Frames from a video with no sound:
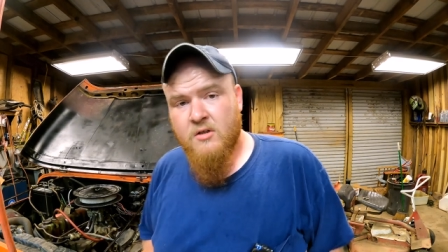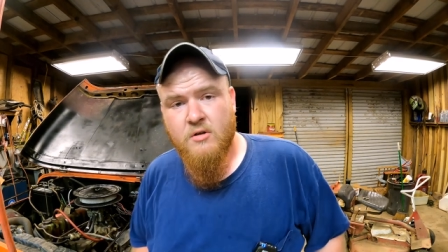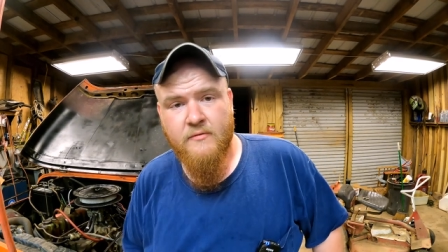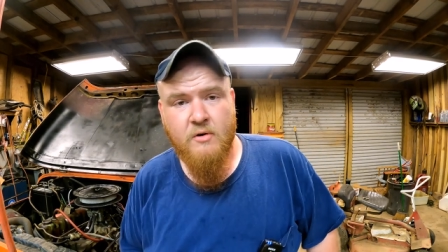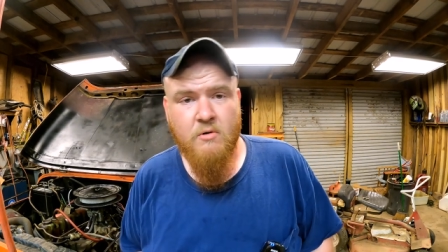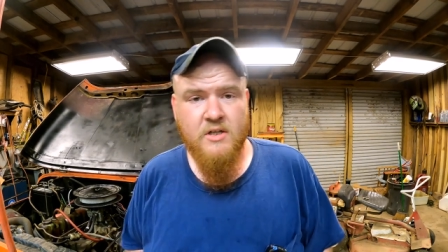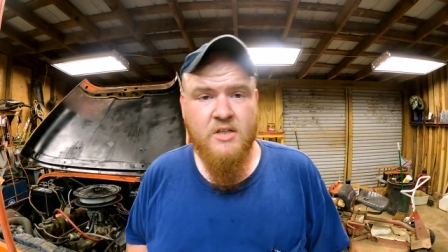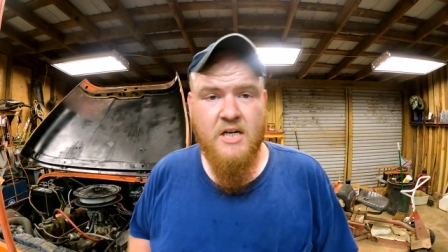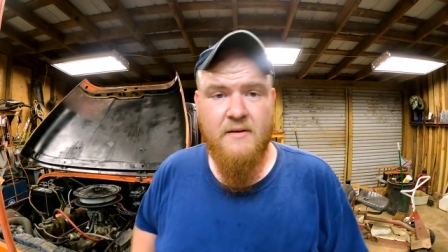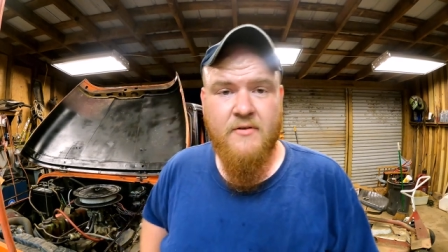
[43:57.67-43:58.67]
So if you want to
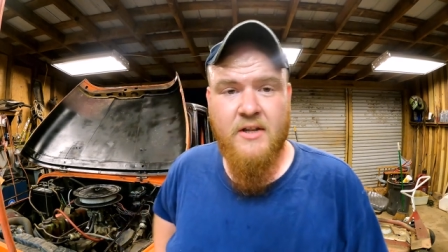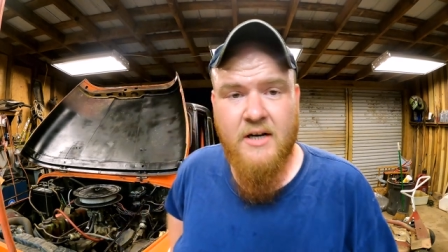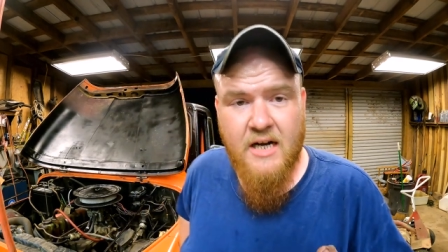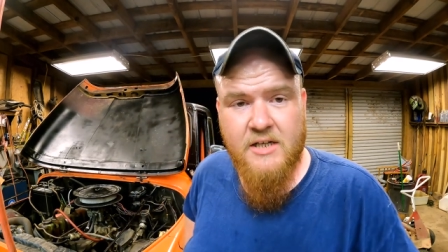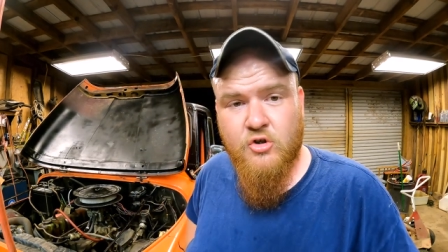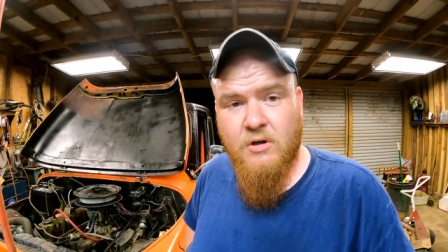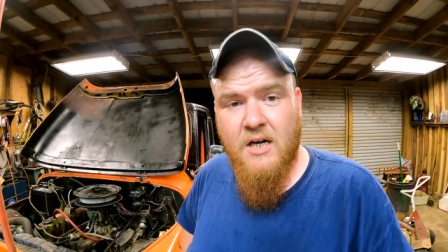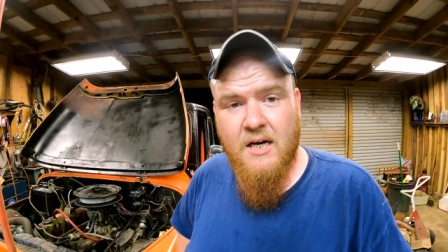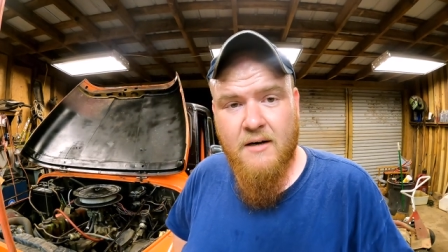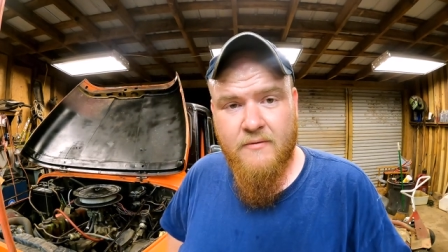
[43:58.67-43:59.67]
stay for the night
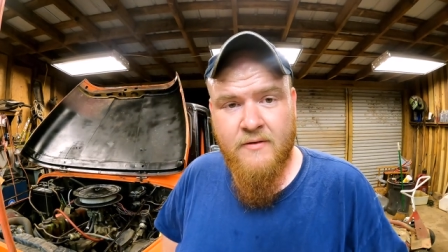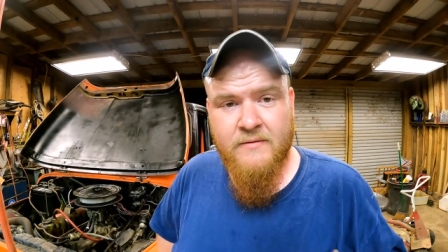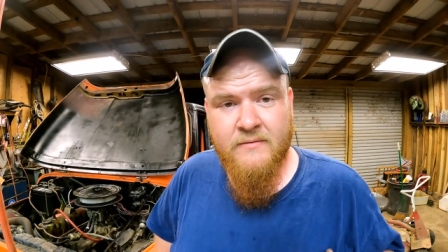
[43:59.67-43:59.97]
drive,